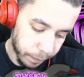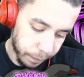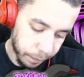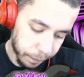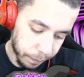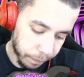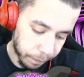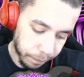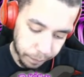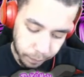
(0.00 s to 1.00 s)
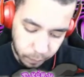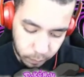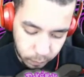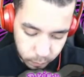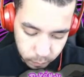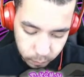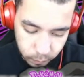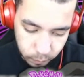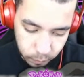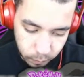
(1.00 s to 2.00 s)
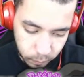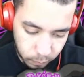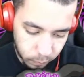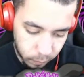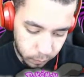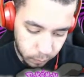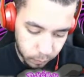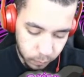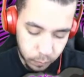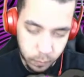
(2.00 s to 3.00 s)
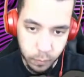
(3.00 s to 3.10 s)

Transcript: [no speech]